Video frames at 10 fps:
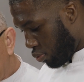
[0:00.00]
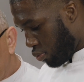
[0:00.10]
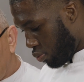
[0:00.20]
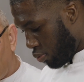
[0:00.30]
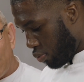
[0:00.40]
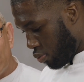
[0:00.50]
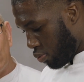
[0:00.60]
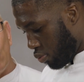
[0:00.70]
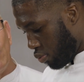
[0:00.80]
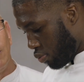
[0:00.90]

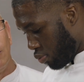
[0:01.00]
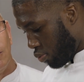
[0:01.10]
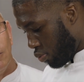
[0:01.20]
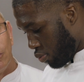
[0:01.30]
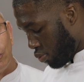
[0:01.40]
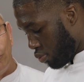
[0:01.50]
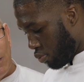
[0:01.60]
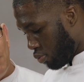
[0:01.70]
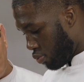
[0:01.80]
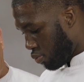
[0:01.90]

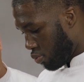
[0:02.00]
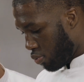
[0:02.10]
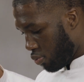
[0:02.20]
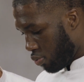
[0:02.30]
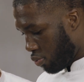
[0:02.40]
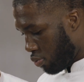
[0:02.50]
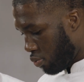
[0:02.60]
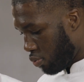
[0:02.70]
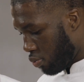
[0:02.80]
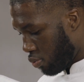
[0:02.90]

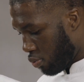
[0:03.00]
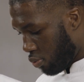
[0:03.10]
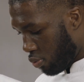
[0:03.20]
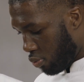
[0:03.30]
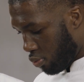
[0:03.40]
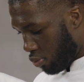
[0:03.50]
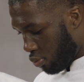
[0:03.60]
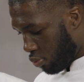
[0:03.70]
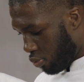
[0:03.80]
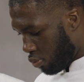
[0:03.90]

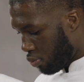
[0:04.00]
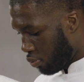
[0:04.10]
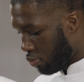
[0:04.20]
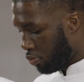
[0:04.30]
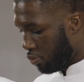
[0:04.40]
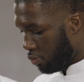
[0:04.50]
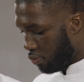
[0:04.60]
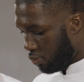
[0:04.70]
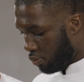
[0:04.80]
(not speaking)